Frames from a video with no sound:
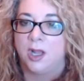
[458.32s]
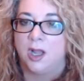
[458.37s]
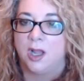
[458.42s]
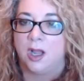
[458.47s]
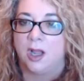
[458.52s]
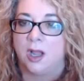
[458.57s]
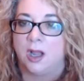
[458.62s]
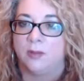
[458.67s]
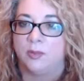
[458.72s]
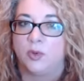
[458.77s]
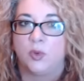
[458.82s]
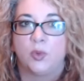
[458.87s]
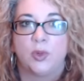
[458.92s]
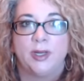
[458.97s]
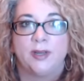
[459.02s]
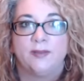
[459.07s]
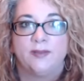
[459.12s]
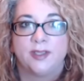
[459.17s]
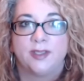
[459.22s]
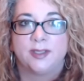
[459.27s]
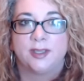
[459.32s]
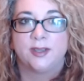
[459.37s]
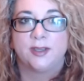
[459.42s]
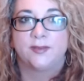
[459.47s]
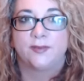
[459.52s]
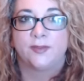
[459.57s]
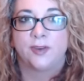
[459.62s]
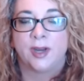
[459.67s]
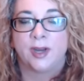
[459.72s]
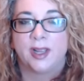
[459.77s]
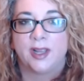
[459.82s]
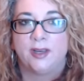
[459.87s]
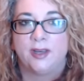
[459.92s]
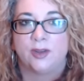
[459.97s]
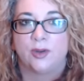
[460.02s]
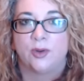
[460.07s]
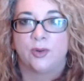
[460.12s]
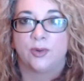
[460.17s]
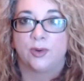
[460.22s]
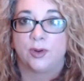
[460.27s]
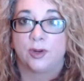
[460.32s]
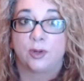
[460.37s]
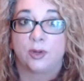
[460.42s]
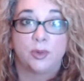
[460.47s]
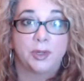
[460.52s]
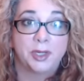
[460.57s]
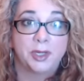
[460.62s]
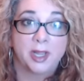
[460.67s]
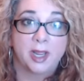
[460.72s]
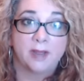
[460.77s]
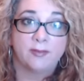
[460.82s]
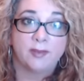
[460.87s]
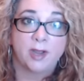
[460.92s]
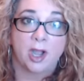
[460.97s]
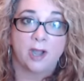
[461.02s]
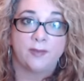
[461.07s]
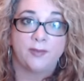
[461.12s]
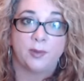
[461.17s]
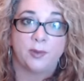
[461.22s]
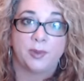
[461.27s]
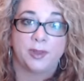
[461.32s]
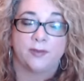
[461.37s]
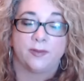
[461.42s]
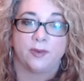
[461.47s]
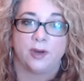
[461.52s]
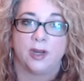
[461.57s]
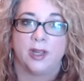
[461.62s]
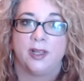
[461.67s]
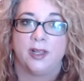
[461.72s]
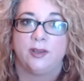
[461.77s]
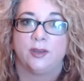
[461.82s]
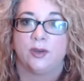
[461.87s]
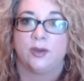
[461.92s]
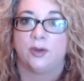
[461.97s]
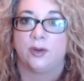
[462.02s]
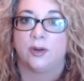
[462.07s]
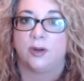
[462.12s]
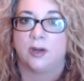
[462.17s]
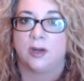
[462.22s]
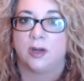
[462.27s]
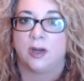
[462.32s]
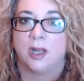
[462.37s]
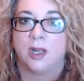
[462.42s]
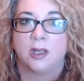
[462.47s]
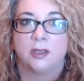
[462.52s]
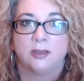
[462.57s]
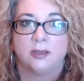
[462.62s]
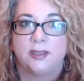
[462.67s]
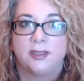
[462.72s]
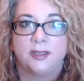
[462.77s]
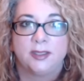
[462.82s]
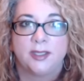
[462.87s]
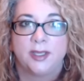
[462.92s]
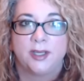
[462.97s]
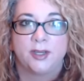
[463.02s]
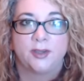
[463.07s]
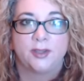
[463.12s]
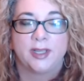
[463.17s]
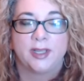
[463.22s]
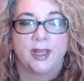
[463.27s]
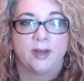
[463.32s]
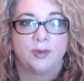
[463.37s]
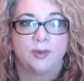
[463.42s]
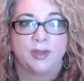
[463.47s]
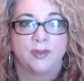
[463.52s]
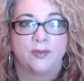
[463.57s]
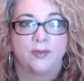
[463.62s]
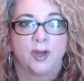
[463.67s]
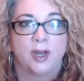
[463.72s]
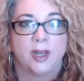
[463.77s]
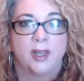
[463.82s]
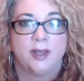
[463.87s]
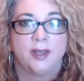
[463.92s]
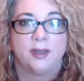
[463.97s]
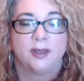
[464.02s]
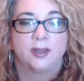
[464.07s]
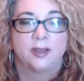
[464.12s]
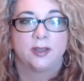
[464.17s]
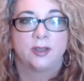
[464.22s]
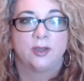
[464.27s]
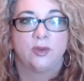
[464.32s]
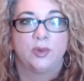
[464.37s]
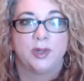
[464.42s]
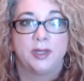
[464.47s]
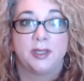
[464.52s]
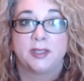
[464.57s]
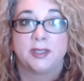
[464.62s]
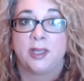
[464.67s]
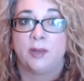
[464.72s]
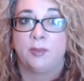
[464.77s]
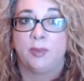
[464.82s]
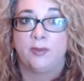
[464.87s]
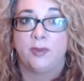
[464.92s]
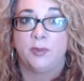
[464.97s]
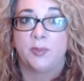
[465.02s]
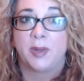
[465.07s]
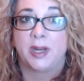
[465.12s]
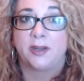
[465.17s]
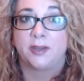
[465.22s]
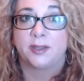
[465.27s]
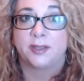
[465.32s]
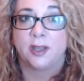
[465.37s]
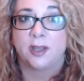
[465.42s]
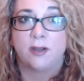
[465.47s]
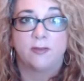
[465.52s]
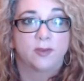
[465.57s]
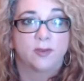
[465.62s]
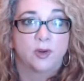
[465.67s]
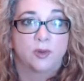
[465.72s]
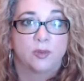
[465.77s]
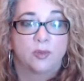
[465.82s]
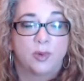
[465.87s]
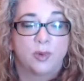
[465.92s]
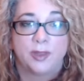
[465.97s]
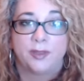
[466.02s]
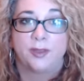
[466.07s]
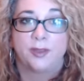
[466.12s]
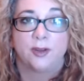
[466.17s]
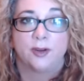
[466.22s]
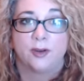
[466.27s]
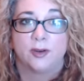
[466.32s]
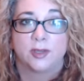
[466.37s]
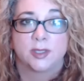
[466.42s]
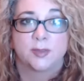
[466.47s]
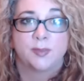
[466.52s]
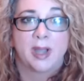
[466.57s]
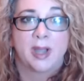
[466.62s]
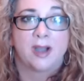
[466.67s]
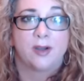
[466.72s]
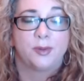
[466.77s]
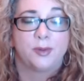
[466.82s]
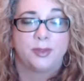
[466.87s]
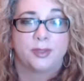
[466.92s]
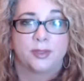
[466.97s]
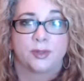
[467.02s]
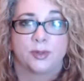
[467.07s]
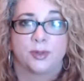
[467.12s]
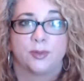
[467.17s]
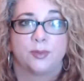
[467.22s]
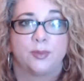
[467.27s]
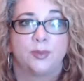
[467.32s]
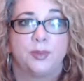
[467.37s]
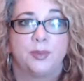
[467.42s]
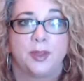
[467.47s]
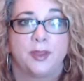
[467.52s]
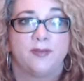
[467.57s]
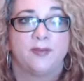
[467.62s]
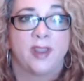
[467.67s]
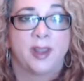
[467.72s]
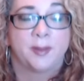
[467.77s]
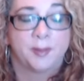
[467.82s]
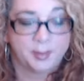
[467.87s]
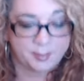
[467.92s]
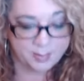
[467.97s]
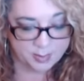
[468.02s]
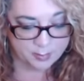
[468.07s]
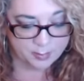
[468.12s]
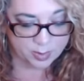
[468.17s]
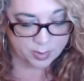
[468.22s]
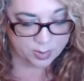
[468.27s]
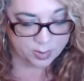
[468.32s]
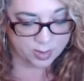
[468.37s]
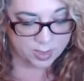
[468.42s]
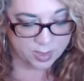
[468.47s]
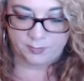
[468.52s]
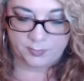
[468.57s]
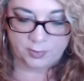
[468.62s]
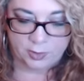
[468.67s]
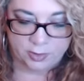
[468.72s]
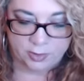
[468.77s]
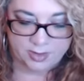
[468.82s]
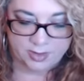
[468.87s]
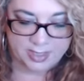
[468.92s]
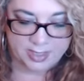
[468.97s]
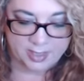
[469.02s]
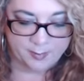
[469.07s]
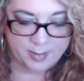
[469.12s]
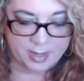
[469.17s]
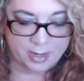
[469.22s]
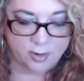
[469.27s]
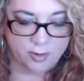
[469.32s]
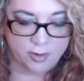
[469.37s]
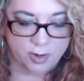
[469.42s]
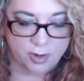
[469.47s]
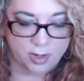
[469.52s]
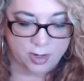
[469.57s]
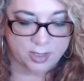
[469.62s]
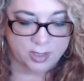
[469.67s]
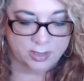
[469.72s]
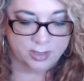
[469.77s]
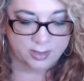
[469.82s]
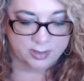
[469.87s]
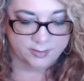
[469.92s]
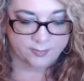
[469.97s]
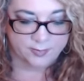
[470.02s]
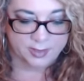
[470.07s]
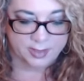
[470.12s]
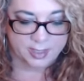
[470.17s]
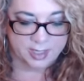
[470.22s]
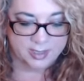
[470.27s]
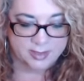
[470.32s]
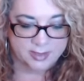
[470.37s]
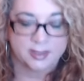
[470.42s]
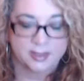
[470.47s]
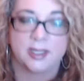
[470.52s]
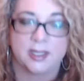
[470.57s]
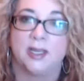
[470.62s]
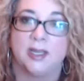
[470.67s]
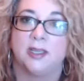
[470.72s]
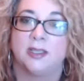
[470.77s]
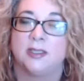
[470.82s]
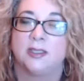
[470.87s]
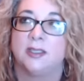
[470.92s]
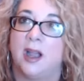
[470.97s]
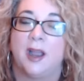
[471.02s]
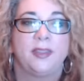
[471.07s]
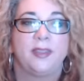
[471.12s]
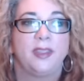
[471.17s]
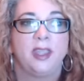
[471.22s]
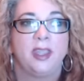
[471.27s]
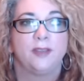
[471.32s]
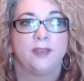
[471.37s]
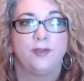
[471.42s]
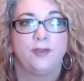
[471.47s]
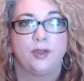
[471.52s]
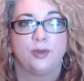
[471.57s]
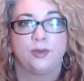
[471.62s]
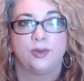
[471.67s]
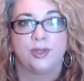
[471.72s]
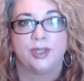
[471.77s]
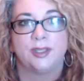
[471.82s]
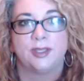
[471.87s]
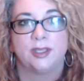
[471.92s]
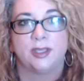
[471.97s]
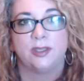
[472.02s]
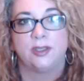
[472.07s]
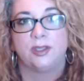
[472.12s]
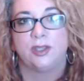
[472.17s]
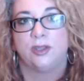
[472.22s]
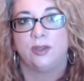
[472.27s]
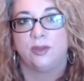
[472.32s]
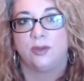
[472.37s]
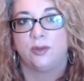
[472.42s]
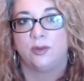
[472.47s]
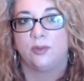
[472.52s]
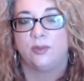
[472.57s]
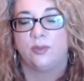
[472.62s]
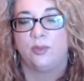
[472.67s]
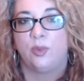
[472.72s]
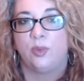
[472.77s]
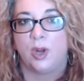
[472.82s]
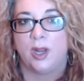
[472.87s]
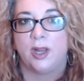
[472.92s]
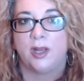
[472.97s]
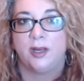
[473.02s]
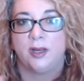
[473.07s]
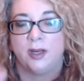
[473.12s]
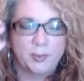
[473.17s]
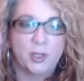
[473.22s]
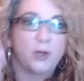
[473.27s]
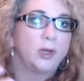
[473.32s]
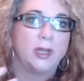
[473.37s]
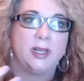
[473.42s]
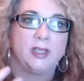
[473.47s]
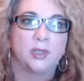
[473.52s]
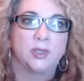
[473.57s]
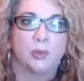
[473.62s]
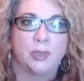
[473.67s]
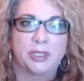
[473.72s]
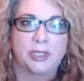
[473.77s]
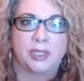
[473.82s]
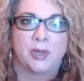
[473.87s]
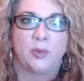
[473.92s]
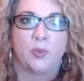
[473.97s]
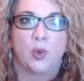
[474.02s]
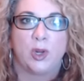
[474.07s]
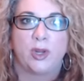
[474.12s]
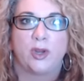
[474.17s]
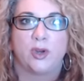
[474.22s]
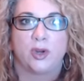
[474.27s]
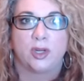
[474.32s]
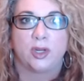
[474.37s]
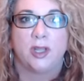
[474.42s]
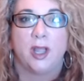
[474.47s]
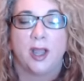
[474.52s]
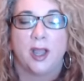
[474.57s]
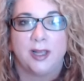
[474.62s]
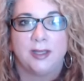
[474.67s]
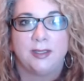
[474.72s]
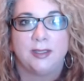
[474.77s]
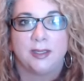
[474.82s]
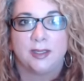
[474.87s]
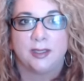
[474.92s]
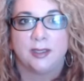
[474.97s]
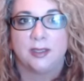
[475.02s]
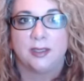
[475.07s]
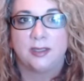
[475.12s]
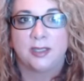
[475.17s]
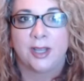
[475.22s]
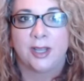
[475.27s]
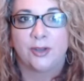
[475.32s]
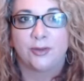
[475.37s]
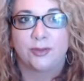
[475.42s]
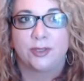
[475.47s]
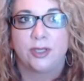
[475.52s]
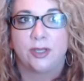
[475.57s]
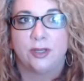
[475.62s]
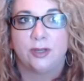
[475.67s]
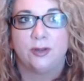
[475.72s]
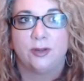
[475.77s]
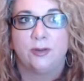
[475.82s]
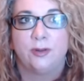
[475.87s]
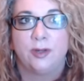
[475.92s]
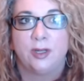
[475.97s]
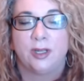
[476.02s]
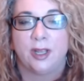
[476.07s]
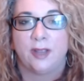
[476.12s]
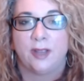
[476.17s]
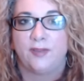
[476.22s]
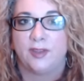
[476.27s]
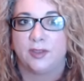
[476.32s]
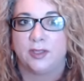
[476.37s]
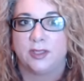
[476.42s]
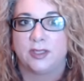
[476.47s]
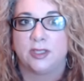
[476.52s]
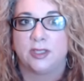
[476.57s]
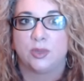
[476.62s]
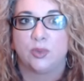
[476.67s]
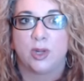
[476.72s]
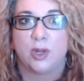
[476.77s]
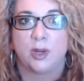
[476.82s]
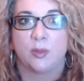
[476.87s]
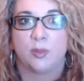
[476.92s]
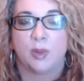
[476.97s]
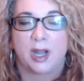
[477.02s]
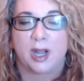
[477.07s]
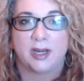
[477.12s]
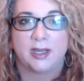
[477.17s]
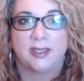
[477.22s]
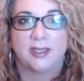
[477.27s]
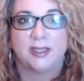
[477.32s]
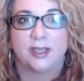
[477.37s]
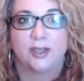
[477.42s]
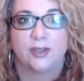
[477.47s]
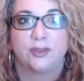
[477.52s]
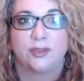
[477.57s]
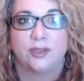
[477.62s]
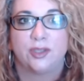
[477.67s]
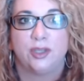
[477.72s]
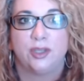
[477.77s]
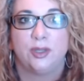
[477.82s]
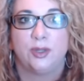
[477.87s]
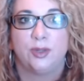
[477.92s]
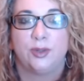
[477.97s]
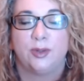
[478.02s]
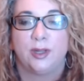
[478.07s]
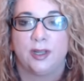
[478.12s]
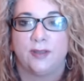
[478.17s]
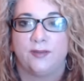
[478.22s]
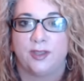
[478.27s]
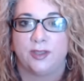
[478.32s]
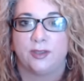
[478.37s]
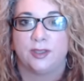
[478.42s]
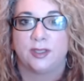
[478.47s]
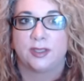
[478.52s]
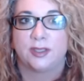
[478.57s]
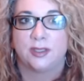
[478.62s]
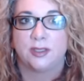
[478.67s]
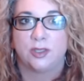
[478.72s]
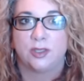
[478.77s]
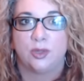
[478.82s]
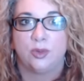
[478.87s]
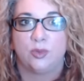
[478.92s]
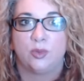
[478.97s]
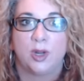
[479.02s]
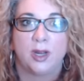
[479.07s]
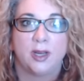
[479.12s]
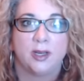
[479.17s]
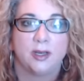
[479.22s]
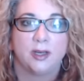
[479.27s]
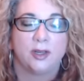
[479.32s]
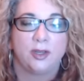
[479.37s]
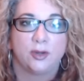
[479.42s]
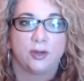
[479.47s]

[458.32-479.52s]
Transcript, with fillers: um, going to visit a friend, or going to have coffee with a friend, or a dinner date with a friend, going to see a movie by yourself or with your spouse or with a family member. You can think about all different kinds of things. think if you listen to what your intuition, what your gut tells you, if you listen to what your body tells you, if you listen to what your